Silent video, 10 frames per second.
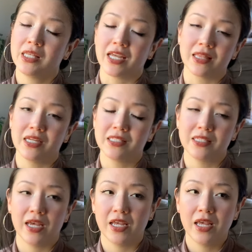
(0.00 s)
Like, let's
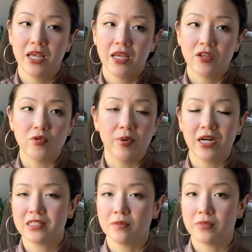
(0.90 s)
say you
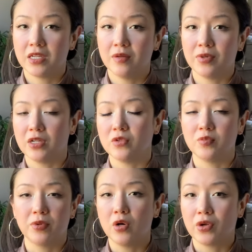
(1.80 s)
bought something but it was
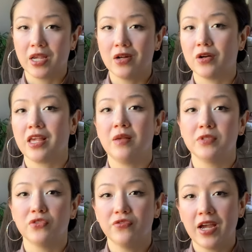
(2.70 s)
broken or came
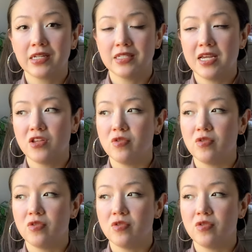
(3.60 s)
defective,